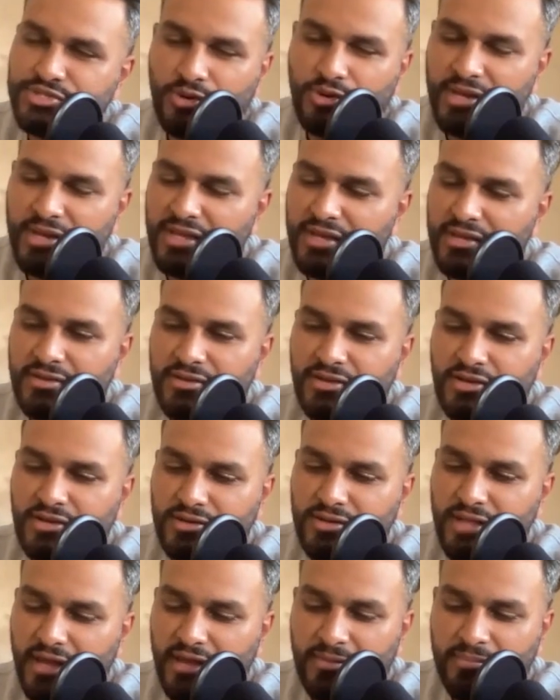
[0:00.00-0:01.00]
so many
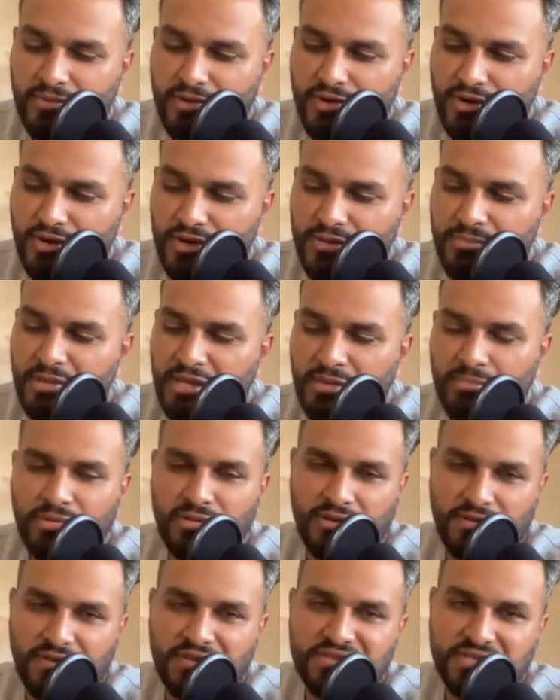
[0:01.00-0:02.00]
like good
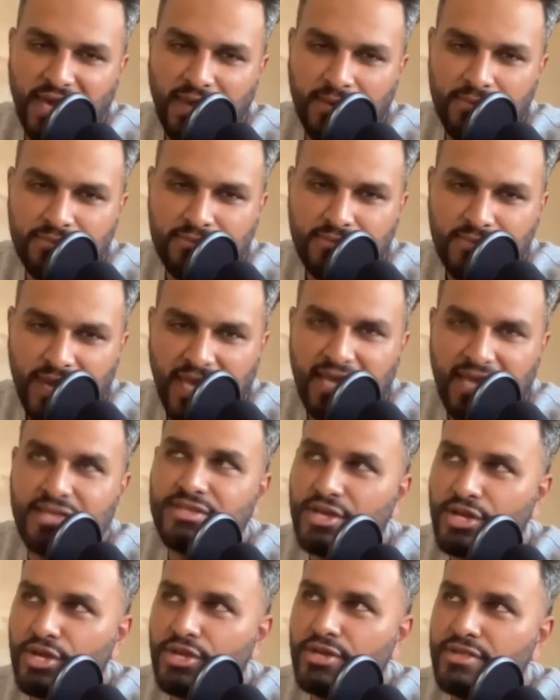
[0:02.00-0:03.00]
people in this game, like
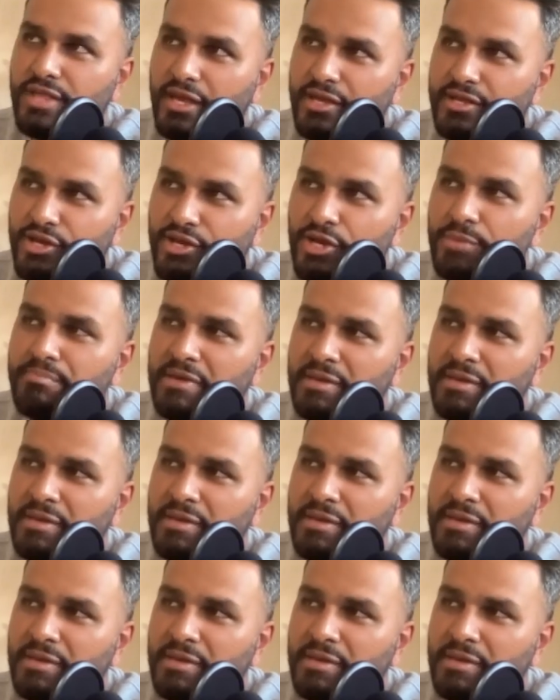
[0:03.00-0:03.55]
the good